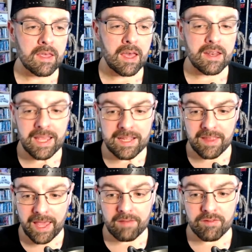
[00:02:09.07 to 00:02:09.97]
and he
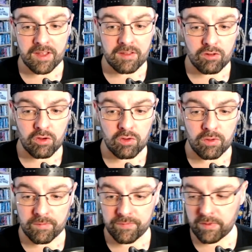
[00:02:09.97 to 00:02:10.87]
dives into
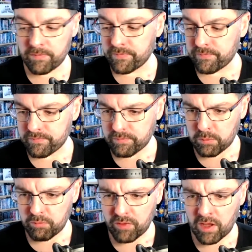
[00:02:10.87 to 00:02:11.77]

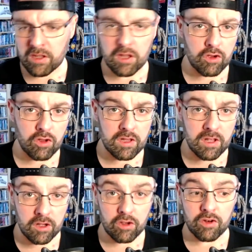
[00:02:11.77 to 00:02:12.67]
the
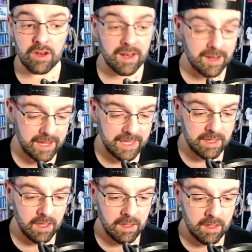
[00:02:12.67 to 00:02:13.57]
lagoon, and he
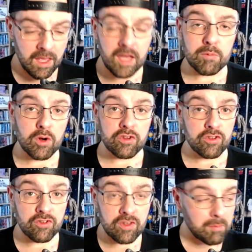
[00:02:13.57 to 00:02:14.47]

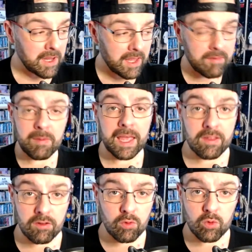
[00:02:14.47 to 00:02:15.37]
emerges completely from head to
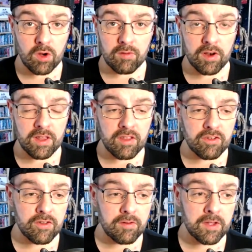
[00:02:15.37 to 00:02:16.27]
toe covered in this stuff.